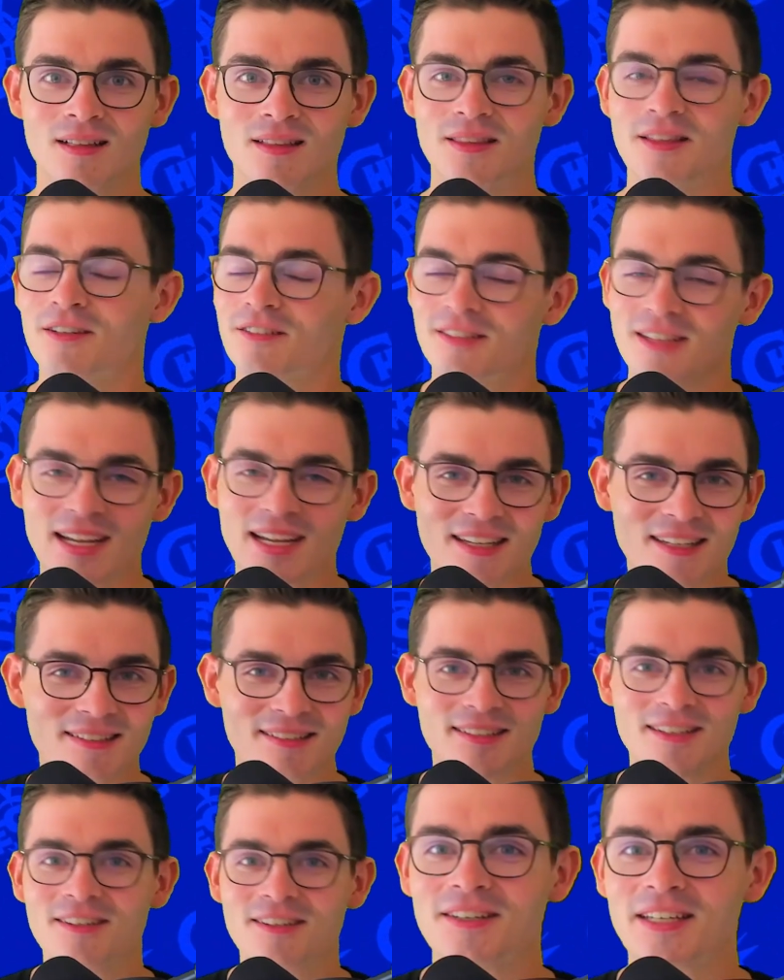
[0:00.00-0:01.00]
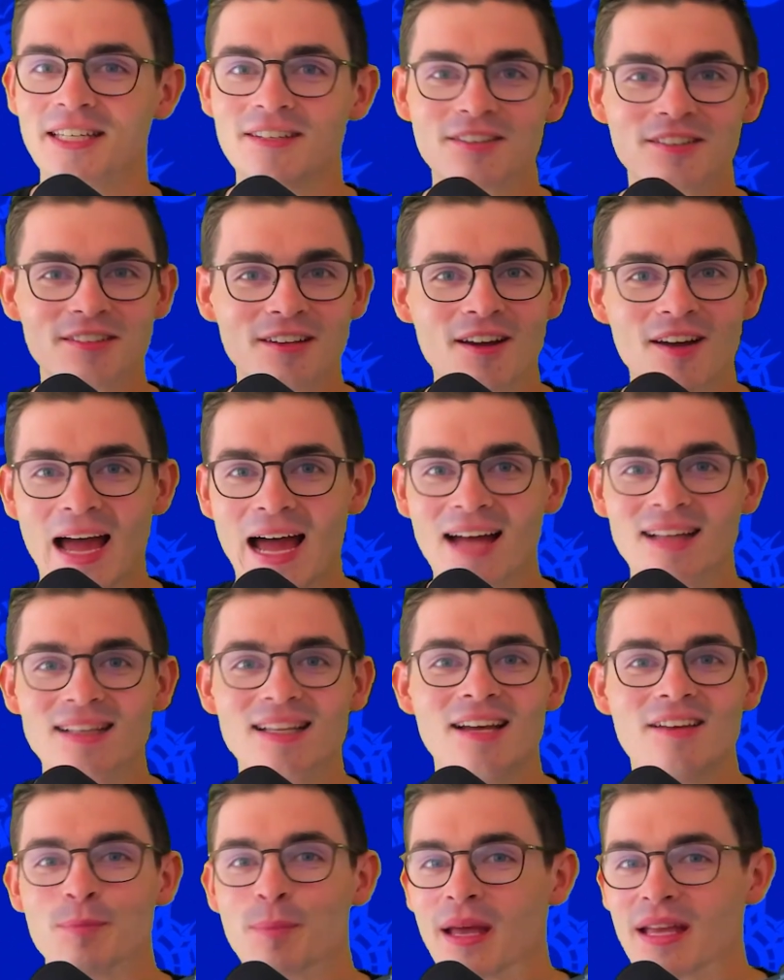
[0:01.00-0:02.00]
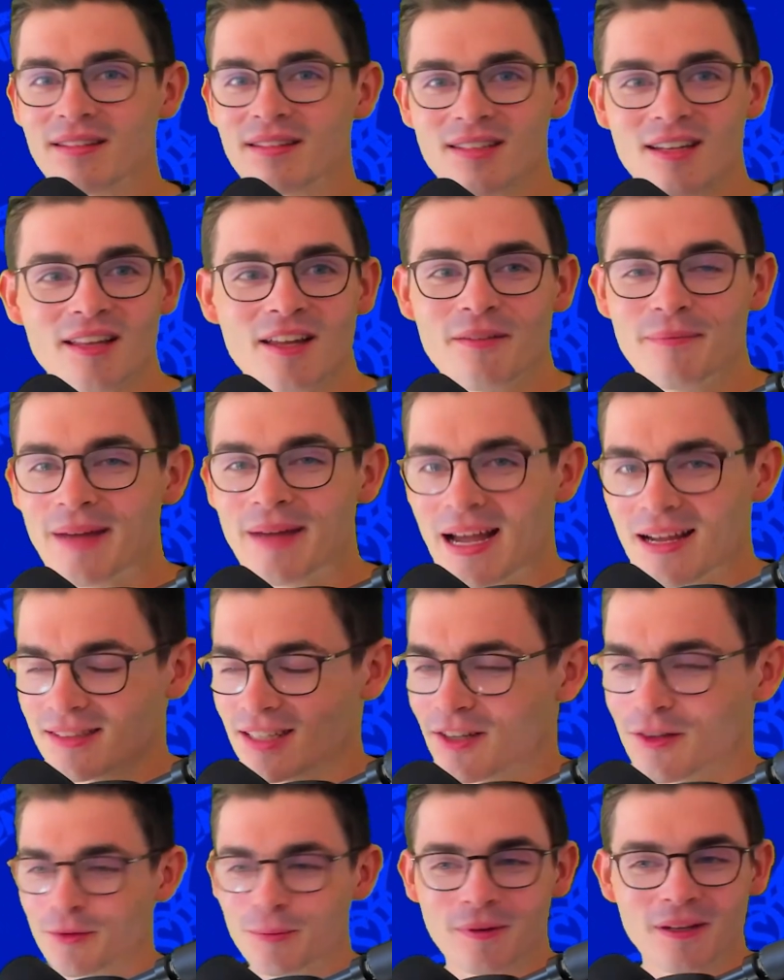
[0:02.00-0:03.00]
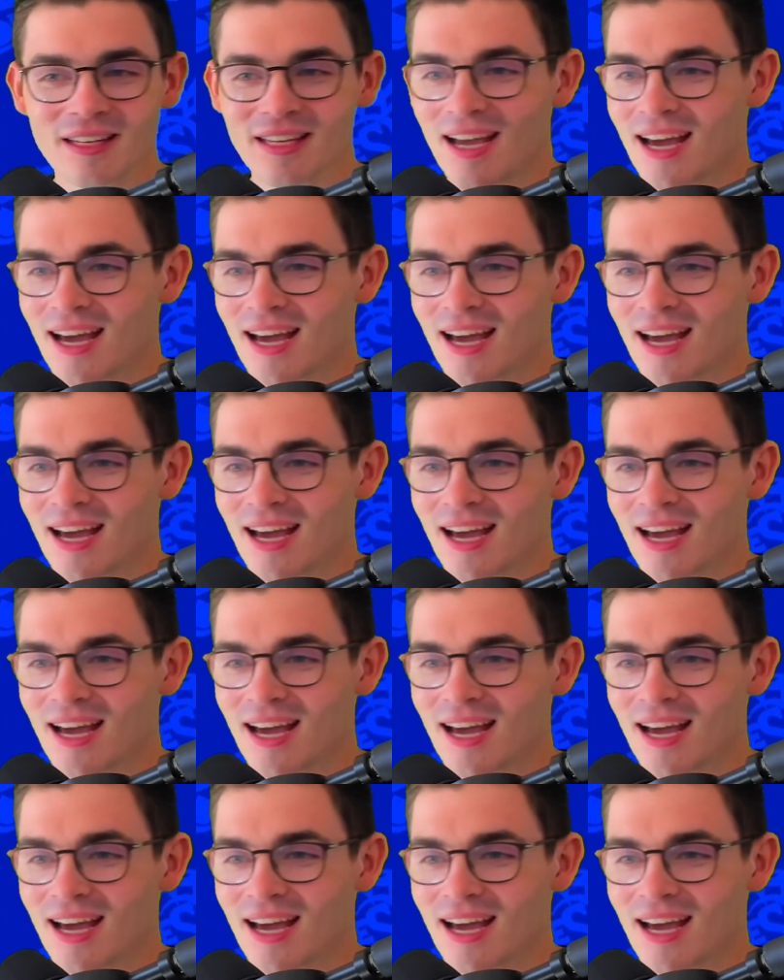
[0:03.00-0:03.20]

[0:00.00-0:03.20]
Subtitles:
Their second skill heals all allies based on their max HP,